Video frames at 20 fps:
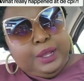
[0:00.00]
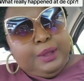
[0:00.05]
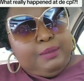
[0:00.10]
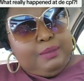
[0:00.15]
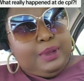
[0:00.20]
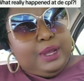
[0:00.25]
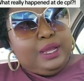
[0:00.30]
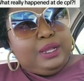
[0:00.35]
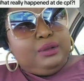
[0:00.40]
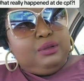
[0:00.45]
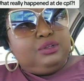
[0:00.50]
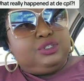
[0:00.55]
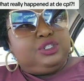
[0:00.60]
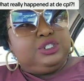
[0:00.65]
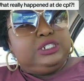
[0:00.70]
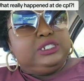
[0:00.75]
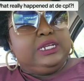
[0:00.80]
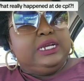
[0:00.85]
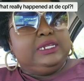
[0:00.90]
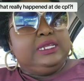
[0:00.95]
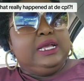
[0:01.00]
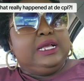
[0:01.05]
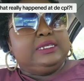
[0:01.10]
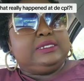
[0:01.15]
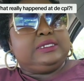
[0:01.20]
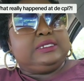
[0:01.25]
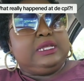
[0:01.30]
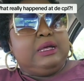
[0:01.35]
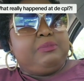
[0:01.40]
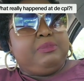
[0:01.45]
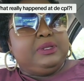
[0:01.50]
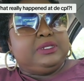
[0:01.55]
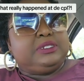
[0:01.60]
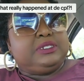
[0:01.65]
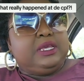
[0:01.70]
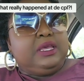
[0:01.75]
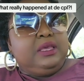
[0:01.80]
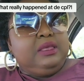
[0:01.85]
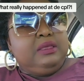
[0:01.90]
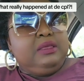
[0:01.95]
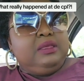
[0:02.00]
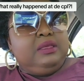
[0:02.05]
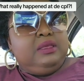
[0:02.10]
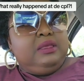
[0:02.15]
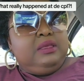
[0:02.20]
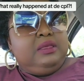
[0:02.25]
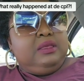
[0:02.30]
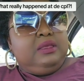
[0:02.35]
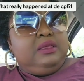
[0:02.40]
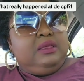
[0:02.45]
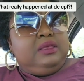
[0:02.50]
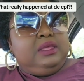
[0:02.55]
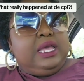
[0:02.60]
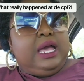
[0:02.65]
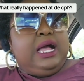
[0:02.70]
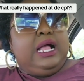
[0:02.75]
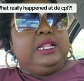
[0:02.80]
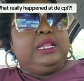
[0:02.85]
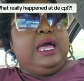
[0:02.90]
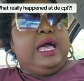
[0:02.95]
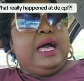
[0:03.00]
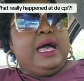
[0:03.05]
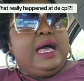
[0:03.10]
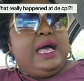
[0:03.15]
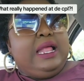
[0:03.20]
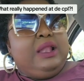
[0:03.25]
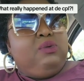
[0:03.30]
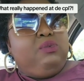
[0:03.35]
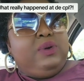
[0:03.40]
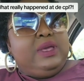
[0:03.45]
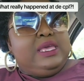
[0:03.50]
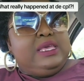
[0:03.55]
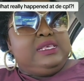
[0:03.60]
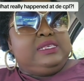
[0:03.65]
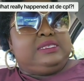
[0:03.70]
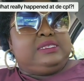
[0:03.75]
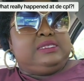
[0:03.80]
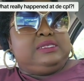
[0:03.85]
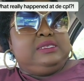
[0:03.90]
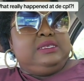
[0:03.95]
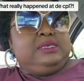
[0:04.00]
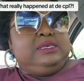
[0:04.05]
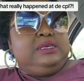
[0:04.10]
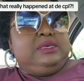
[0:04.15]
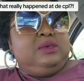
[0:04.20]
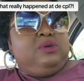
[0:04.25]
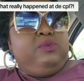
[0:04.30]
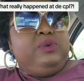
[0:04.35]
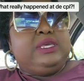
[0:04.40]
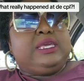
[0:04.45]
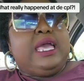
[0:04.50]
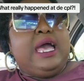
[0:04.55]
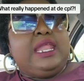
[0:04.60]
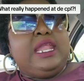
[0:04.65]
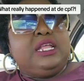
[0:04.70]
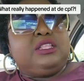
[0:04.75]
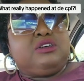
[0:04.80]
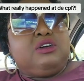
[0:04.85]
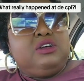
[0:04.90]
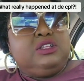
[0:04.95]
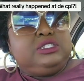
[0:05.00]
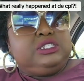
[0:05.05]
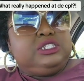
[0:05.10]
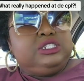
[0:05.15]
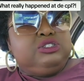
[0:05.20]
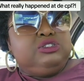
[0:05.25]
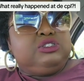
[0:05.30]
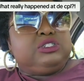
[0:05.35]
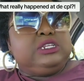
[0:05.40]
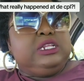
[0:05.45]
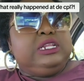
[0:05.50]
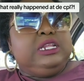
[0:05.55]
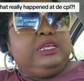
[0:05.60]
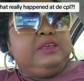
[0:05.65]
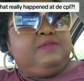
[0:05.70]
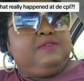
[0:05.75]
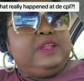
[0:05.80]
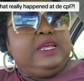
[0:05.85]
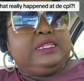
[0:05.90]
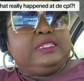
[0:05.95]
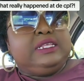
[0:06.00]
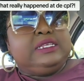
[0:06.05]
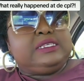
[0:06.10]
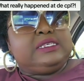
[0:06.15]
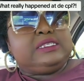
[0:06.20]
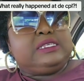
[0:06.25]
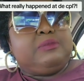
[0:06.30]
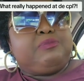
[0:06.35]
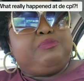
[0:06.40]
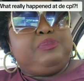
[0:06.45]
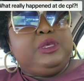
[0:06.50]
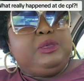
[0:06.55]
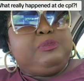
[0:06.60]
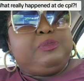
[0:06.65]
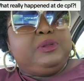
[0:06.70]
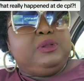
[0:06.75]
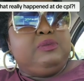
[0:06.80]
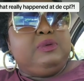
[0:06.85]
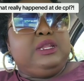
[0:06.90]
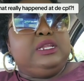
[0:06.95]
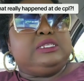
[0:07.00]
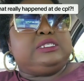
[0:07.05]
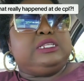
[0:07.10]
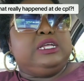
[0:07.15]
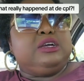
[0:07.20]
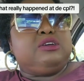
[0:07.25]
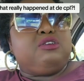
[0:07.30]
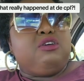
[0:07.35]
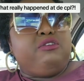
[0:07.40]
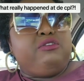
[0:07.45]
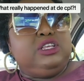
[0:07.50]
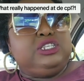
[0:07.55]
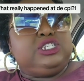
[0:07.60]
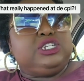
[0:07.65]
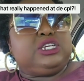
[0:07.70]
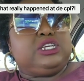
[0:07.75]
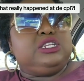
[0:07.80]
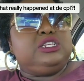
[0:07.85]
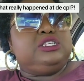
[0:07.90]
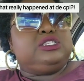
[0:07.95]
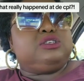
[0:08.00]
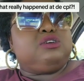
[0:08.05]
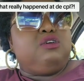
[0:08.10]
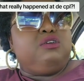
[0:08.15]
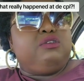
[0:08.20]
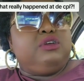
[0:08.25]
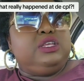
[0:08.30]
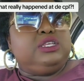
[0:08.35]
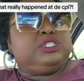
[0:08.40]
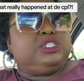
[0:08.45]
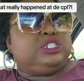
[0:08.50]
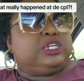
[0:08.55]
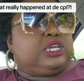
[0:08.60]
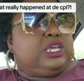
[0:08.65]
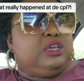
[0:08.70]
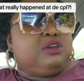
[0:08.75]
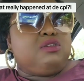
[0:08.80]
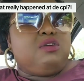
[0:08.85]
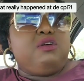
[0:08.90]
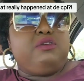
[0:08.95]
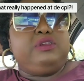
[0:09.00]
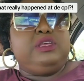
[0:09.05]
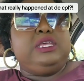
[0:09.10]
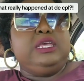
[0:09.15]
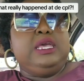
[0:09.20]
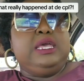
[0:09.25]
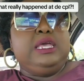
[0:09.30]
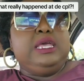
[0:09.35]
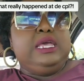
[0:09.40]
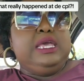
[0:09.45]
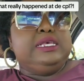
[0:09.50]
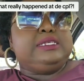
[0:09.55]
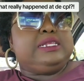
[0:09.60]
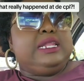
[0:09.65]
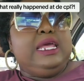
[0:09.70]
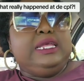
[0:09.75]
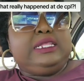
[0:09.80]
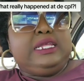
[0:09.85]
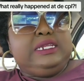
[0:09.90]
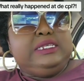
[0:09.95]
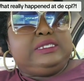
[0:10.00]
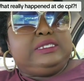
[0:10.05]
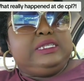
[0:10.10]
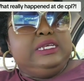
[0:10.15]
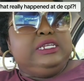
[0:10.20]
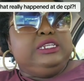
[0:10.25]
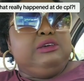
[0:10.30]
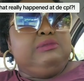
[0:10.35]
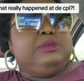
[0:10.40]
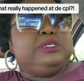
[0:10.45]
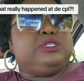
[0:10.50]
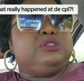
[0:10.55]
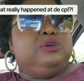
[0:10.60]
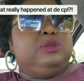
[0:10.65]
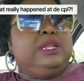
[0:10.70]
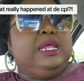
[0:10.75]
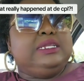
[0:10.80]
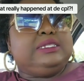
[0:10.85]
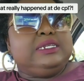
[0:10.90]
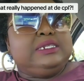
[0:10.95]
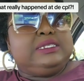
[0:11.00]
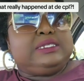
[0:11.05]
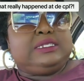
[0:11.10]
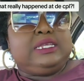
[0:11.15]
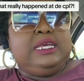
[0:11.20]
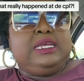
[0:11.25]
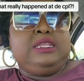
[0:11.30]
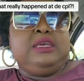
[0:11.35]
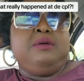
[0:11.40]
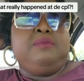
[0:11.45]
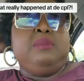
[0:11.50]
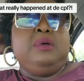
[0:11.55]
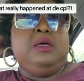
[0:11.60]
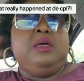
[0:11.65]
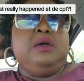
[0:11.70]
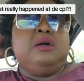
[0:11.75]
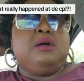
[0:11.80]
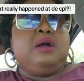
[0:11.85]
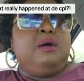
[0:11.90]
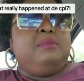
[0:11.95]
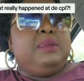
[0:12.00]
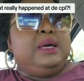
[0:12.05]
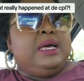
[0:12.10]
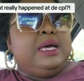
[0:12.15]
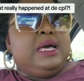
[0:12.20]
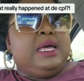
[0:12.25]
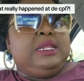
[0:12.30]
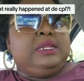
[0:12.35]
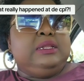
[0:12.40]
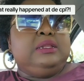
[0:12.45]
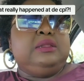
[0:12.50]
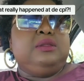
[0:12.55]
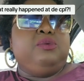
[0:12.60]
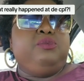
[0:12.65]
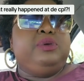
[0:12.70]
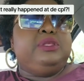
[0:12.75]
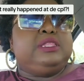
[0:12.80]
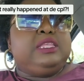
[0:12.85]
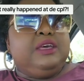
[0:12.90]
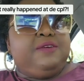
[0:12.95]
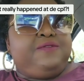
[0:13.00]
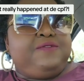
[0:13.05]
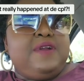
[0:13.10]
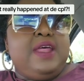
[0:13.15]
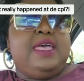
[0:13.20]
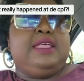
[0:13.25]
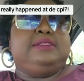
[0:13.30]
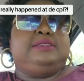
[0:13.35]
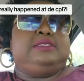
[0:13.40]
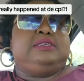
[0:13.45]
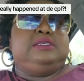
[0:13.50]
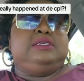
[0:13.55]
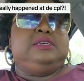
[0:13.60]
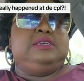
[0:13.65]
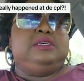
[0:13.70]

Man, look, Trinidad, you will stop it, yeah? Y'all always... We cannot continue to live like this as a people when it's not curry chicken, it's, curry, it's chicken curry. It's light at the stadium, it's not light at the stadium. Come on, we different.